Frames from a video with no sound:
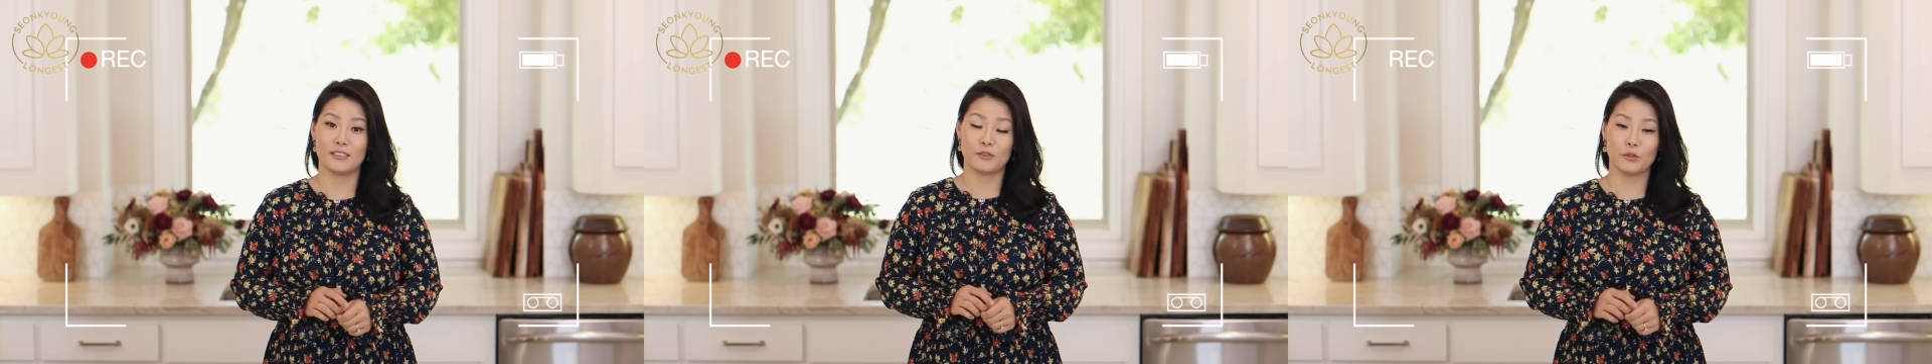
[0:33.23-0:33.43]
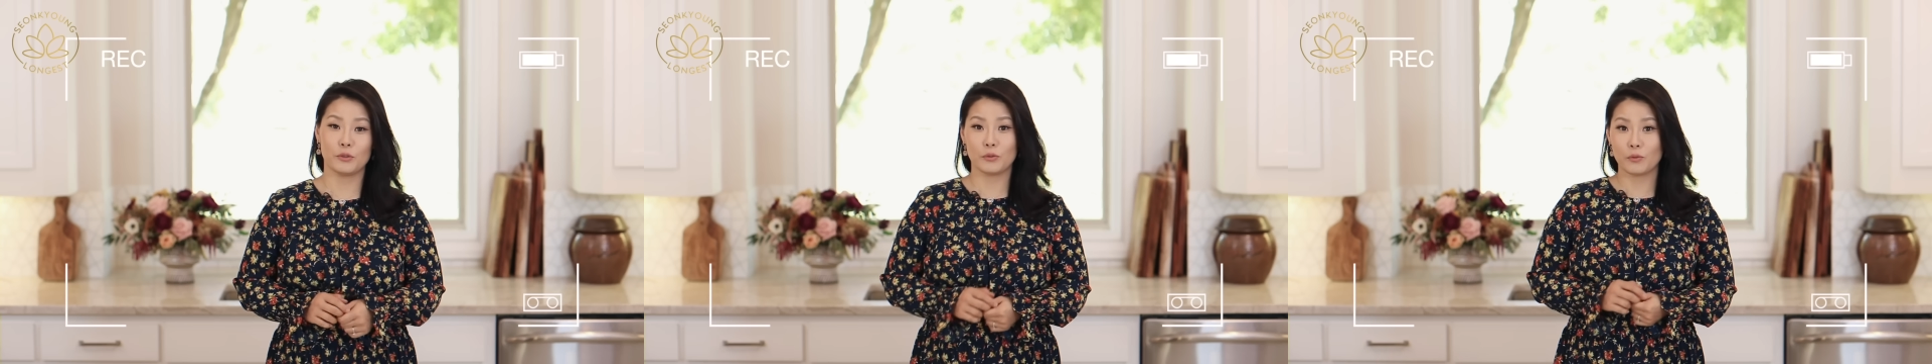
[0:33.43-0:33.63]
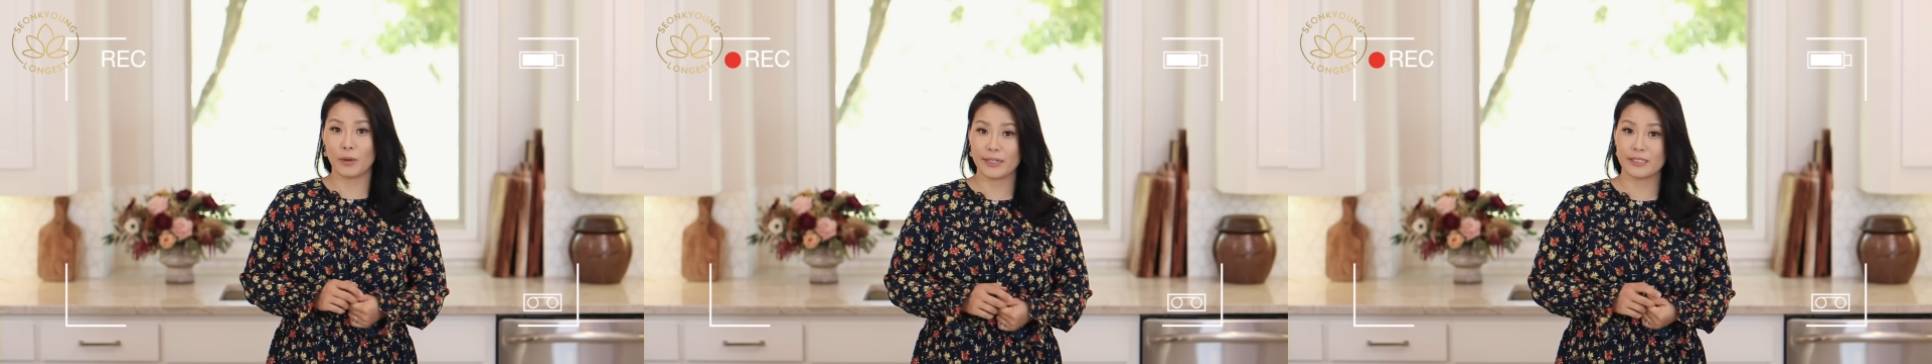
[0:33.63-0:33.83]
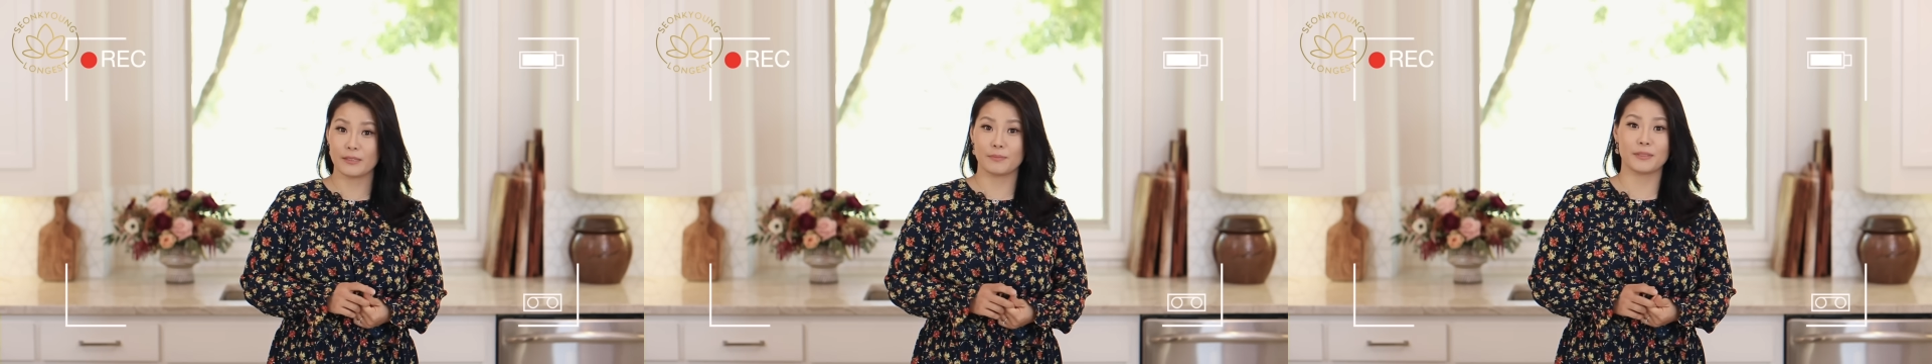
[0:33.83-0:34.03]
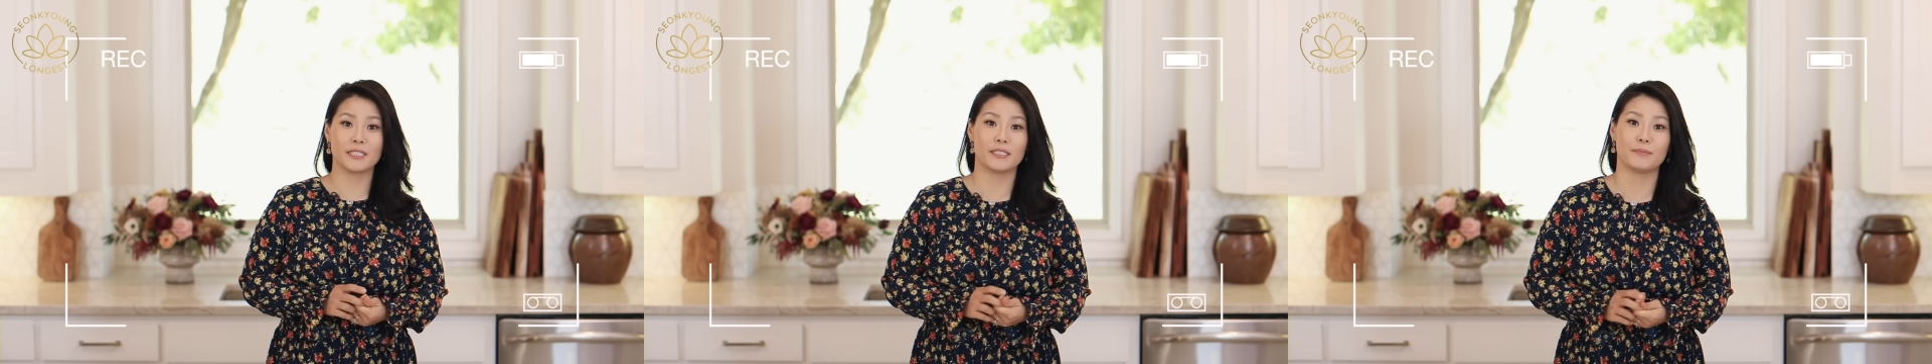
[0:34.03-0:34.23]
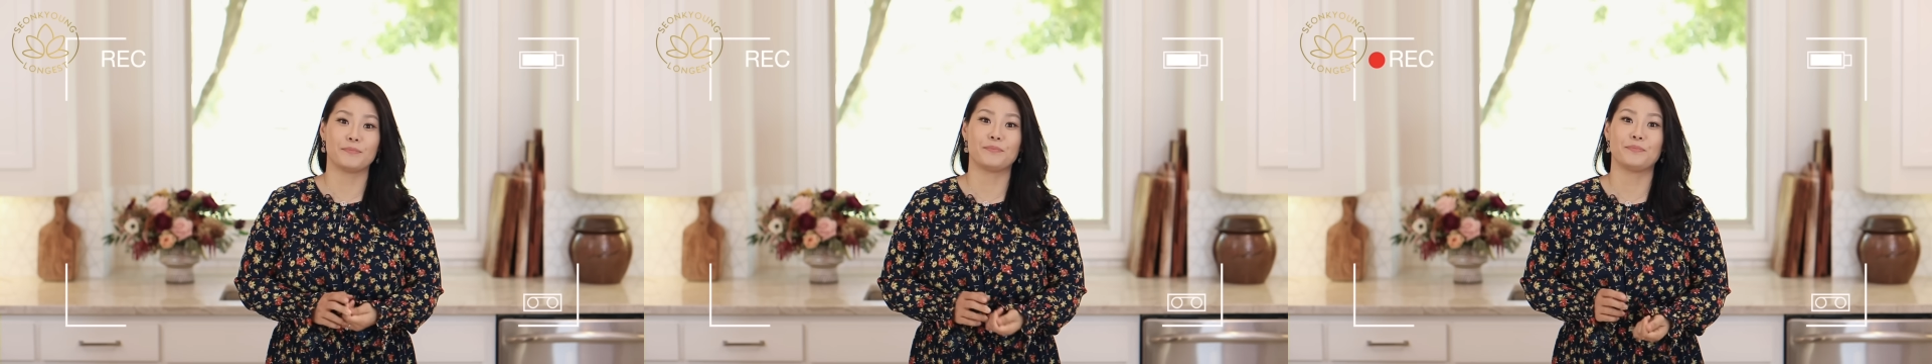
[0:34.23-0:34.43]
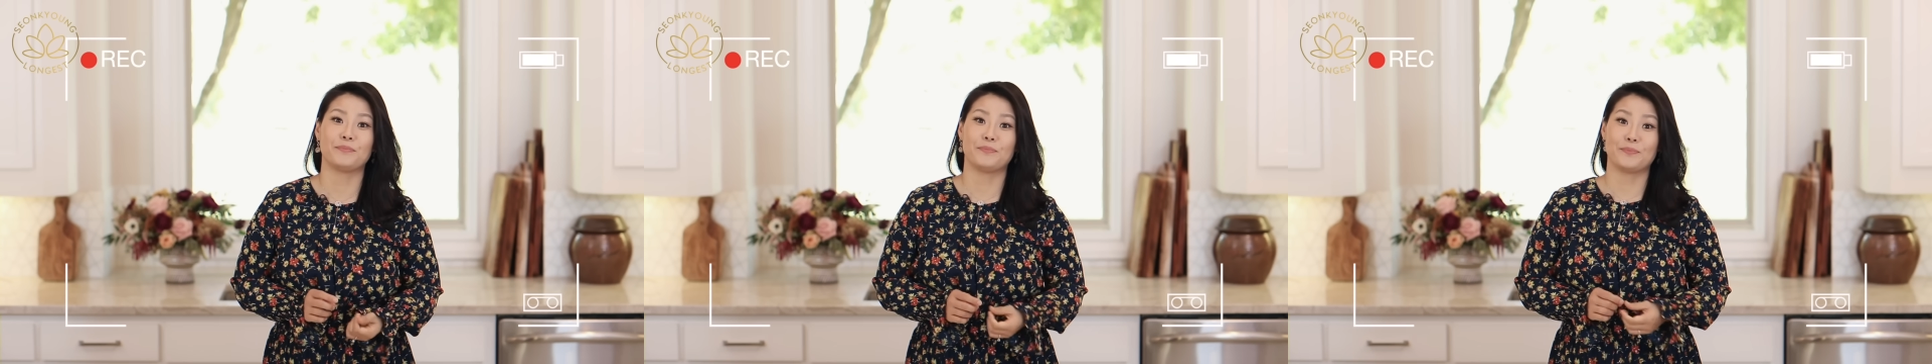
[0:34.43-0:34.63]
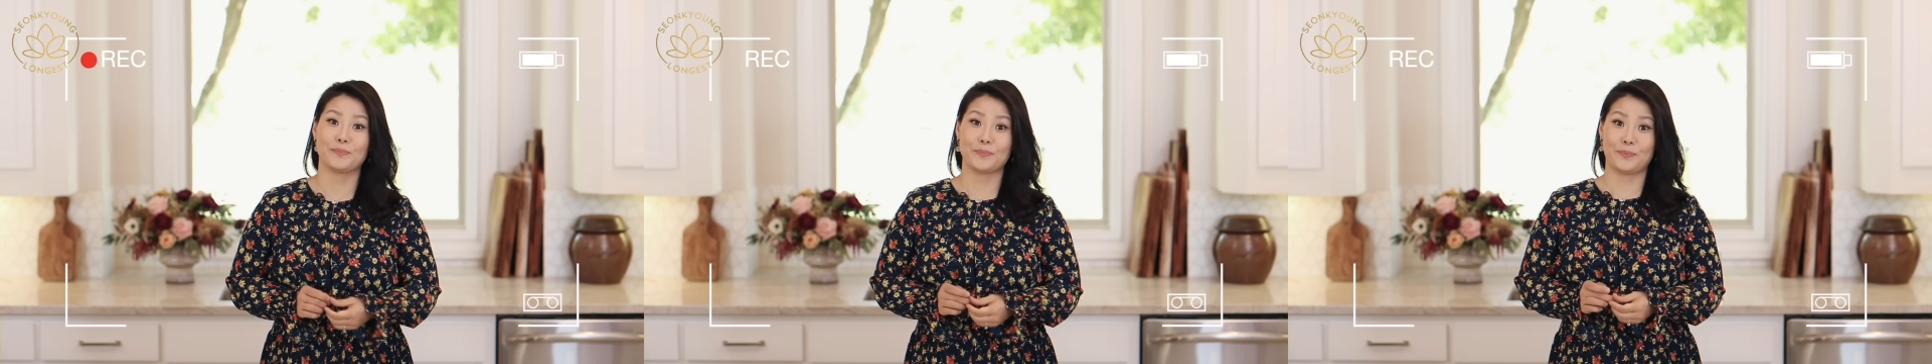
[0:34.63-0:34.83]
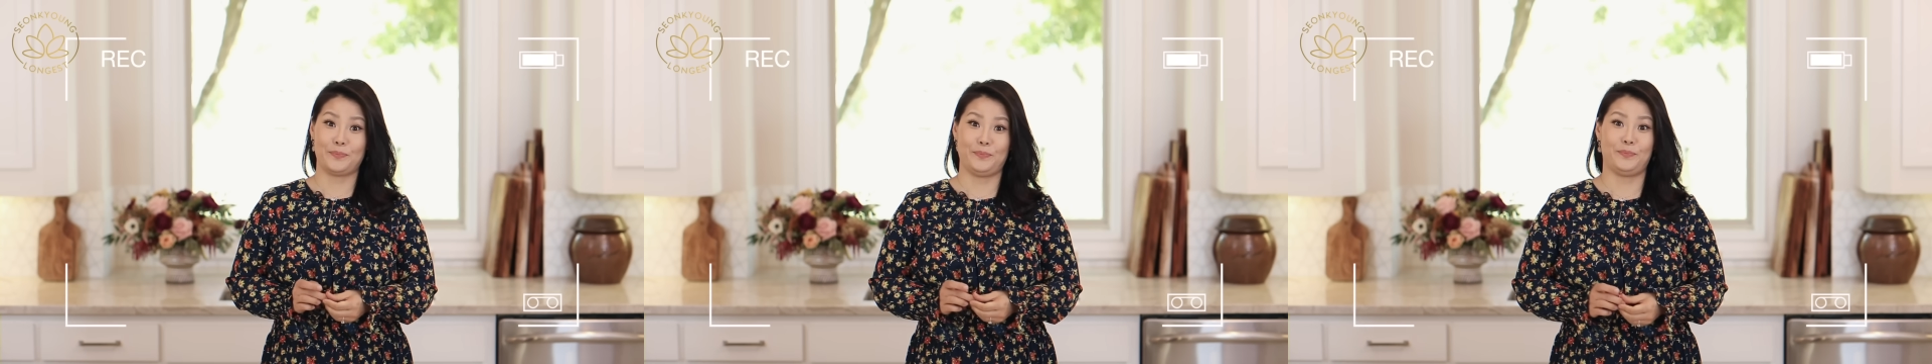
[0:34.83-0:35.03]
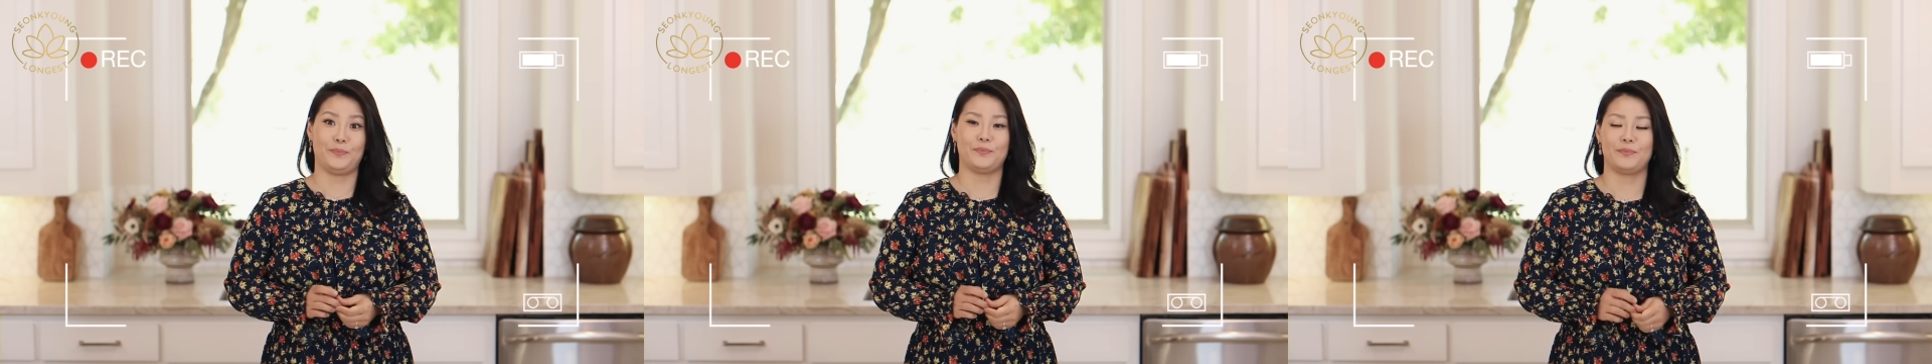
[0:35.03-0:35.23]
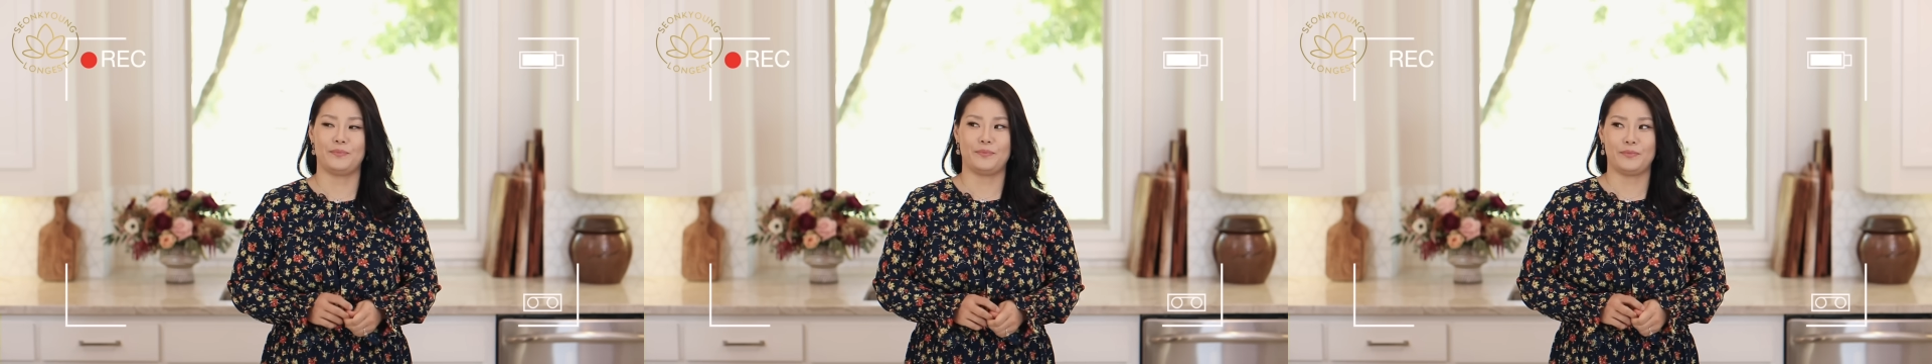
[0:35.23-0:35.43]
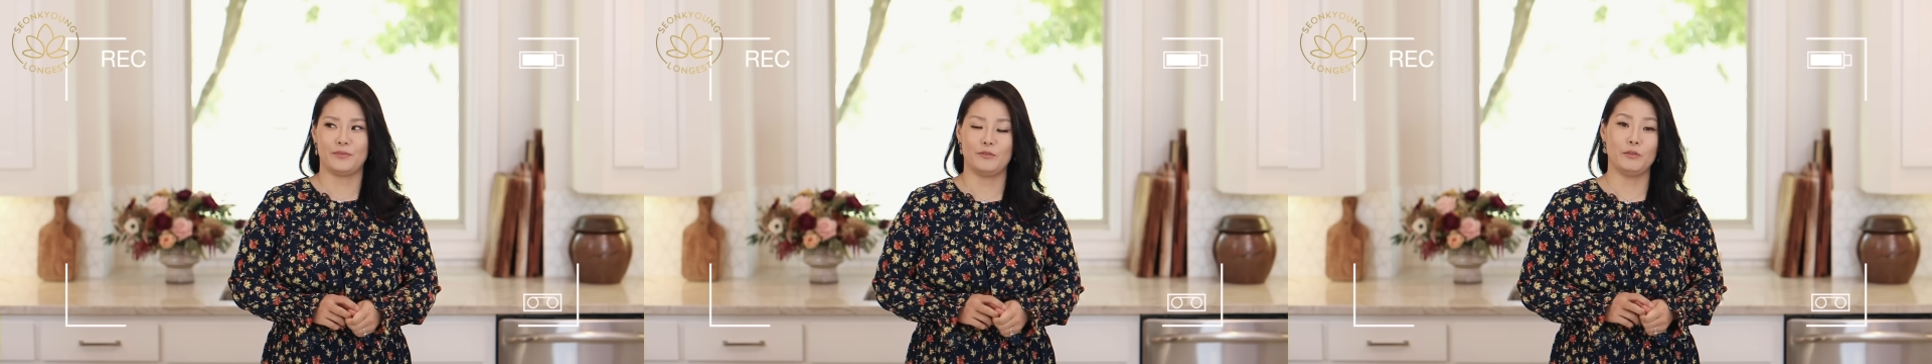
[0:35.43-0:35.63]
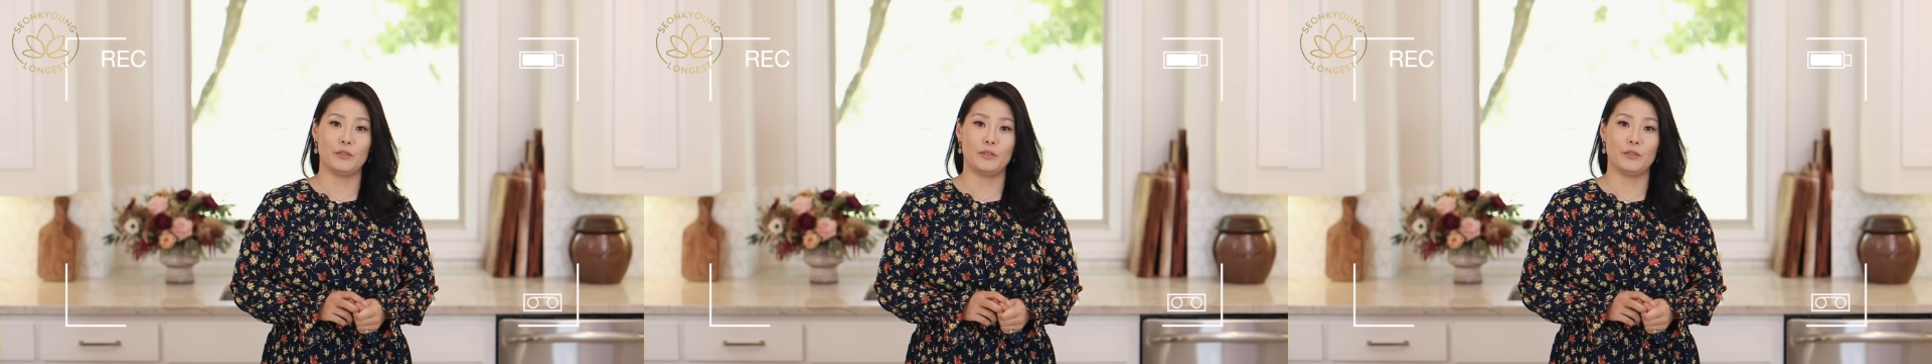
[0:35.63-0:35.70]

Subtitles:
Two wasps. We